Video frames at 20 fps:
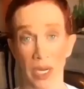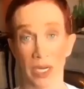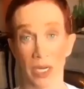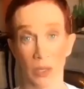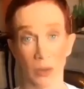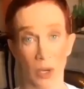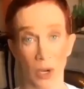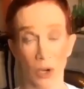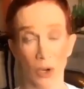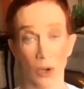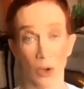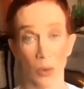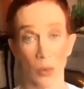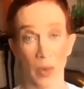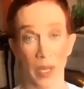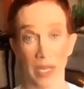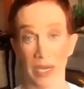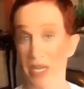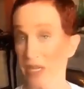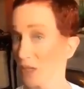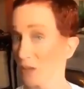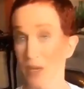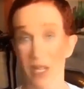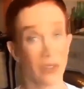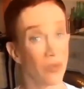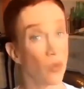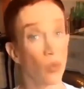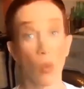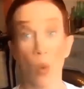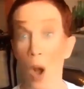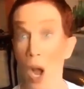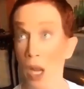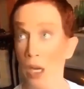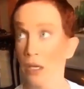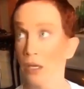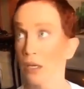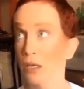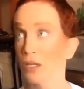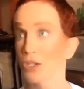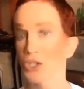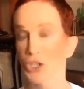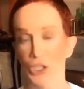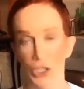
When I go home, and I don't have one